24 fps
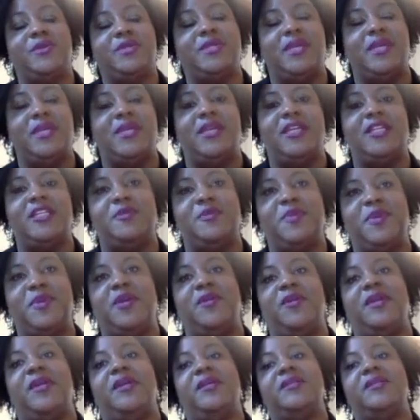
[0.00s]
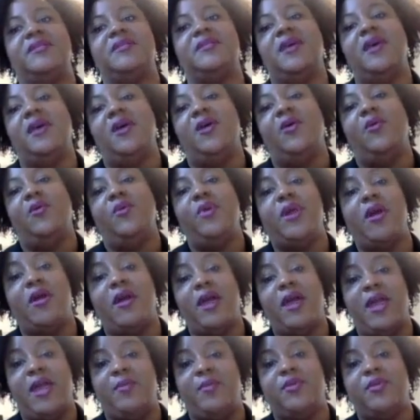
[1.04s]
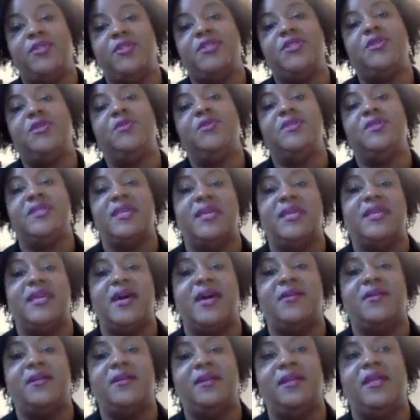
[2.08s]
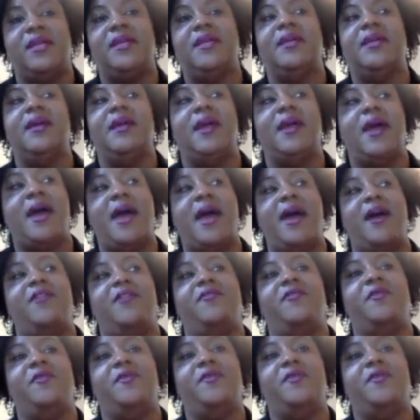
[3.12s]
did experience, we are able to send out a link, have